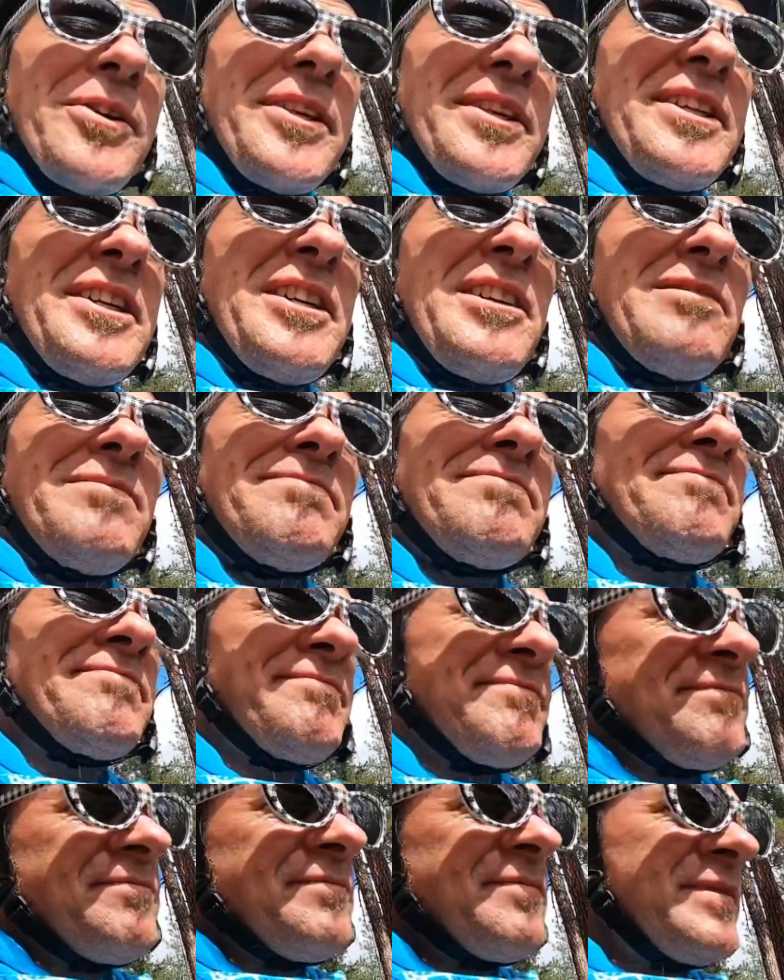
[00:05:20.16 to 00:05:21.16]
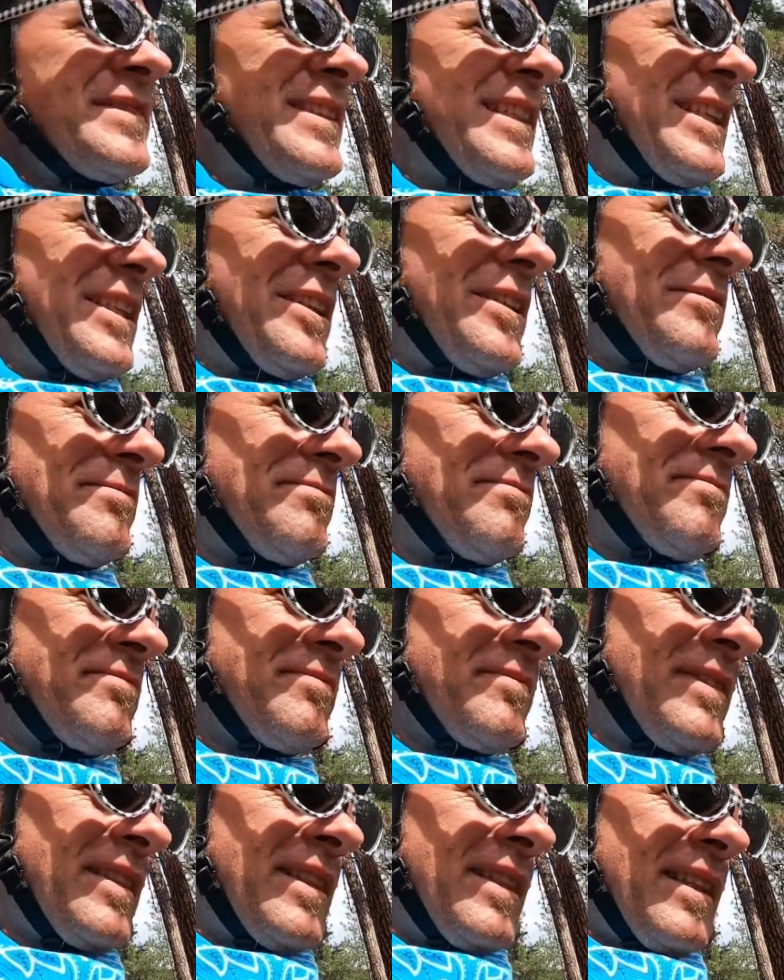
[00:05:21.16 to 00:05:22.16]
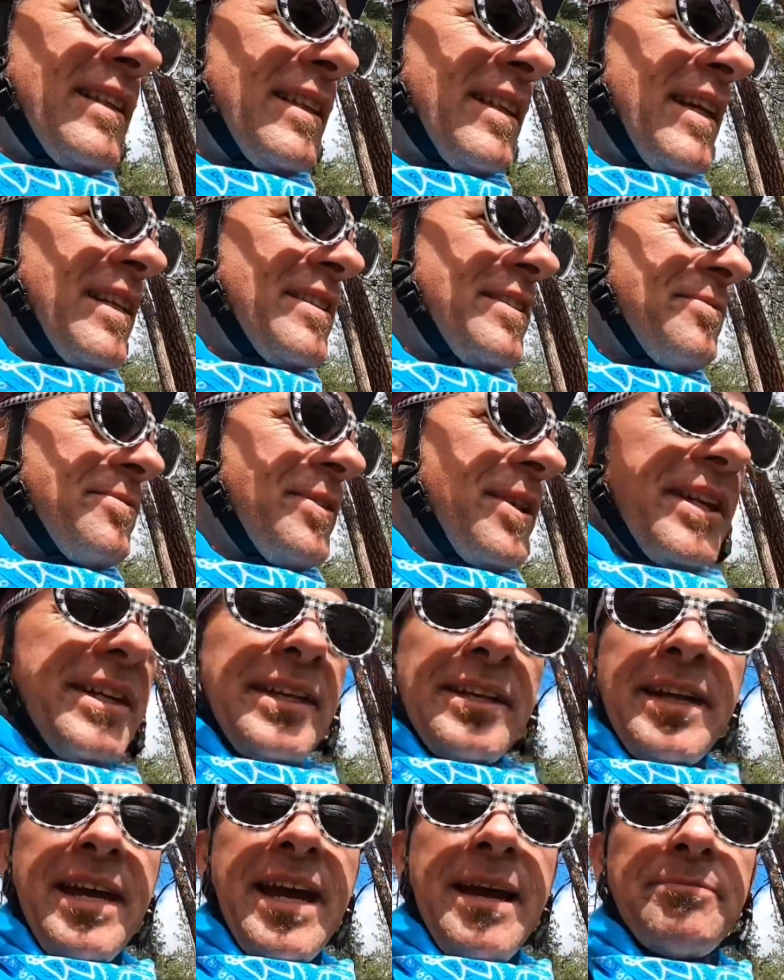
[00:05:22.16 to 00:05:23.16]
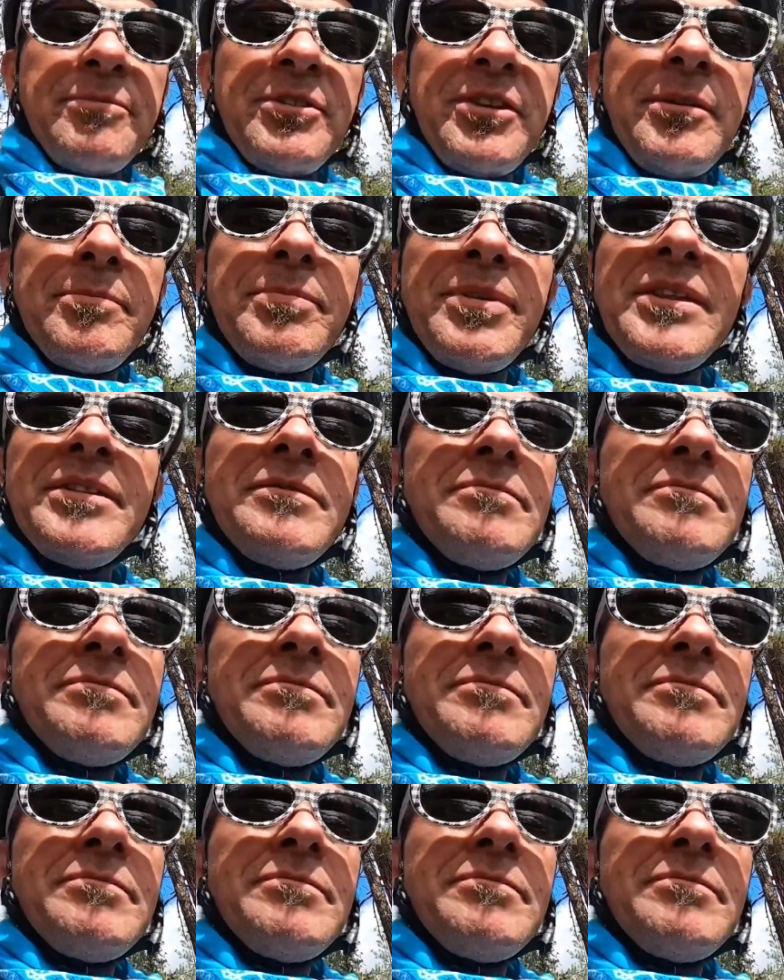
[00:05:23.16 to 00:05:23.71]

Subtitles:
on here, you know, in case you find a gap jump.